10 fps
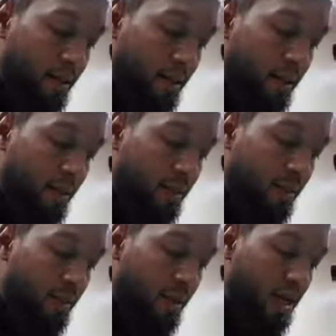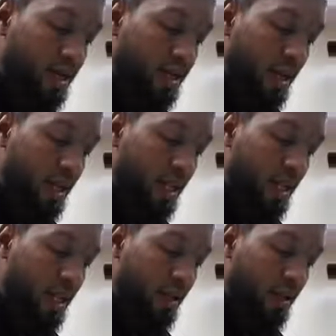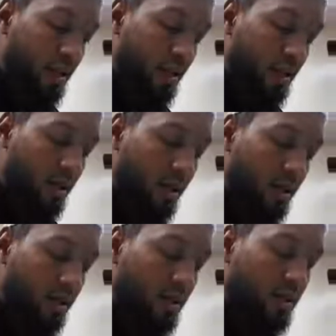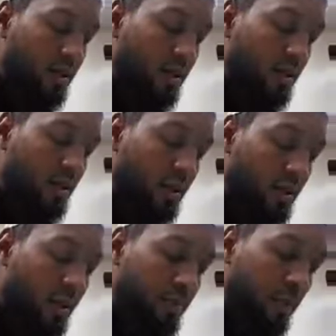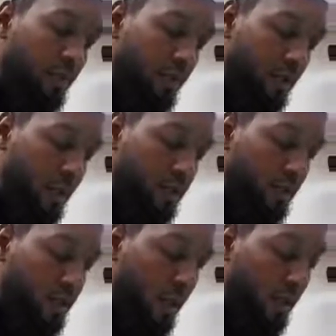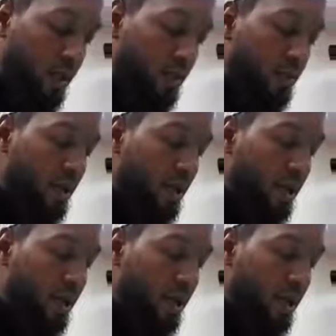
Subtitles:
They should memorize these ahadith due to the benefit that is contained in them.